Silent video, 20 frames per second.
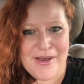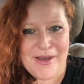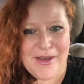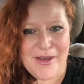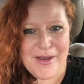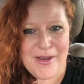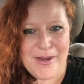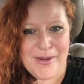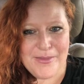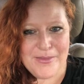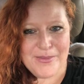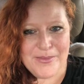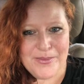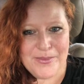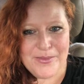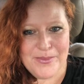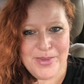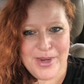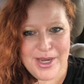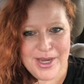I'm
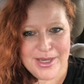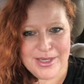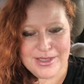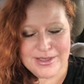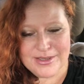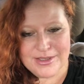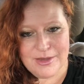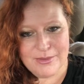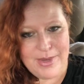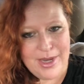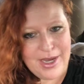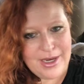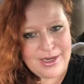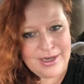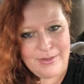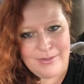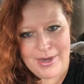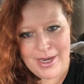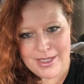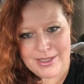
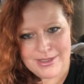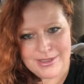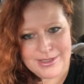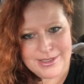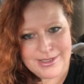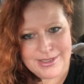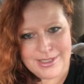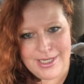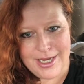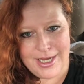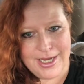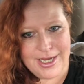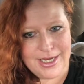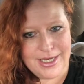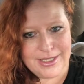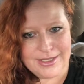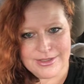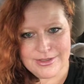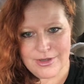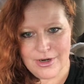back to
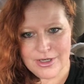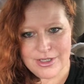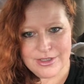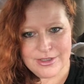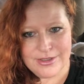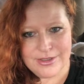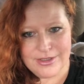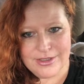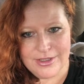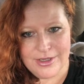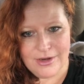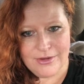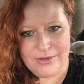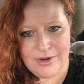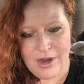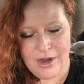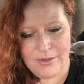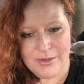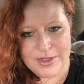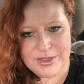today, started, you know,
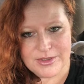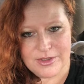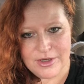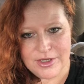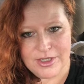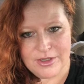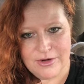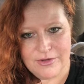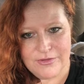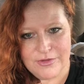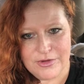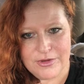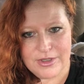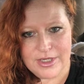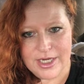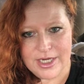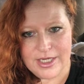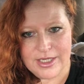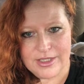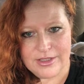I'll be starting over
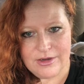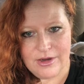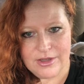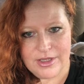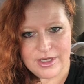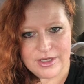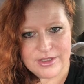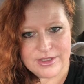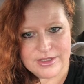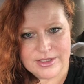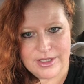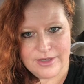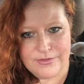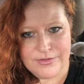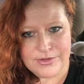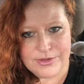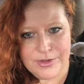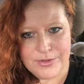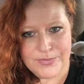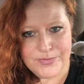and all that good stuff.
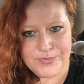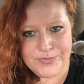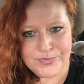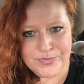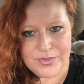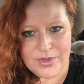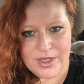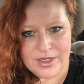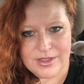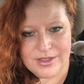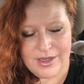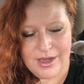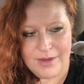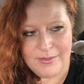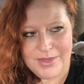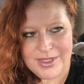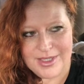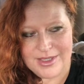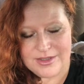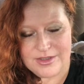So, not
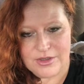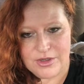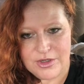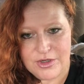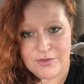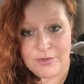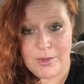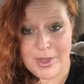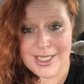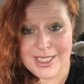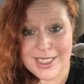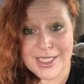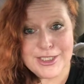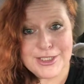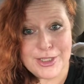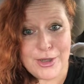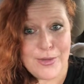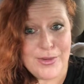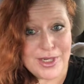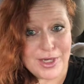starting over, but
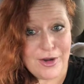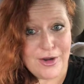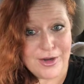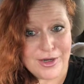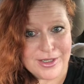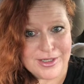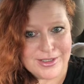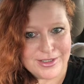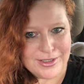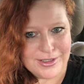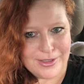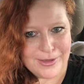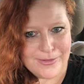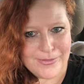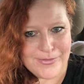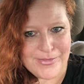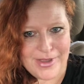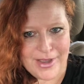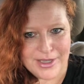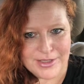ketoing on, you know,
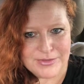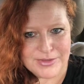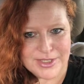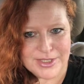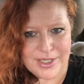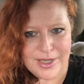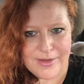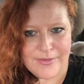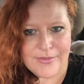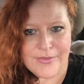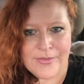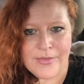as we say.